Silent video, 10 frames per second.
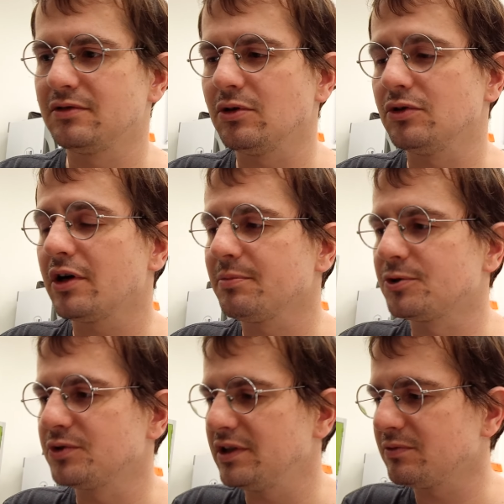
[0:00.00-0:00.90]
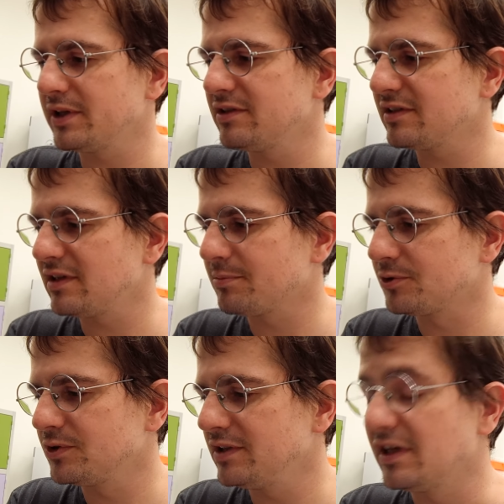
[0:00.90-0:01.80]
no, not in Portuguese. Why did I say
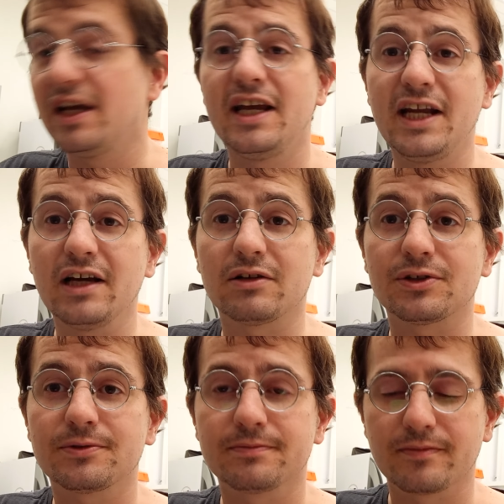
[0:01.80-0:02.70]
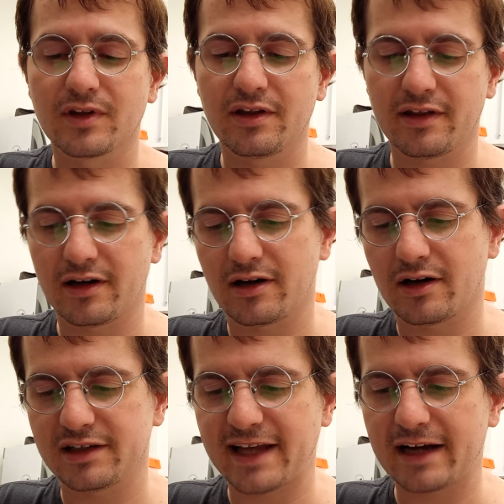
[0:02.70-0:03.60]
Portuguese? In English, there
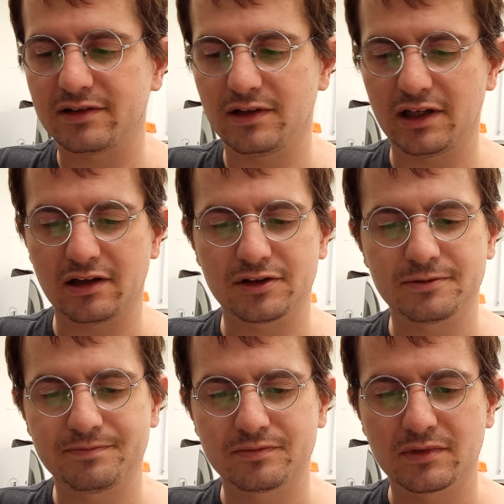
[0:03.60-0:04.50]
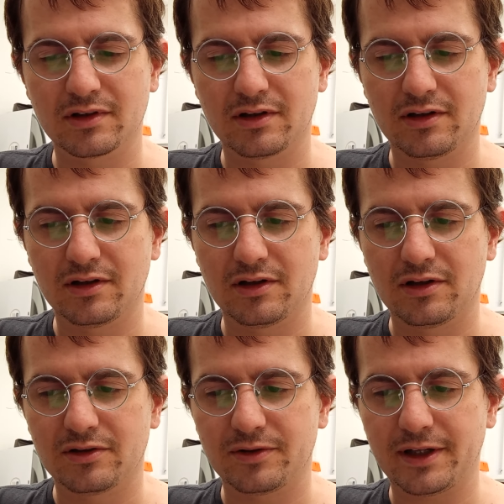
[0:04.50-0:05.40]
are a dactyl in English.
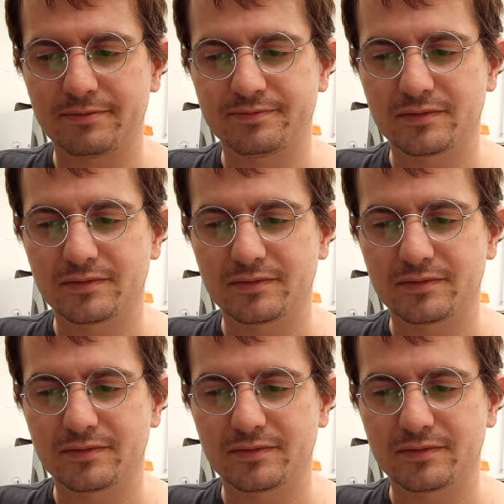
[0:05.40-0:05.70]
So yeah,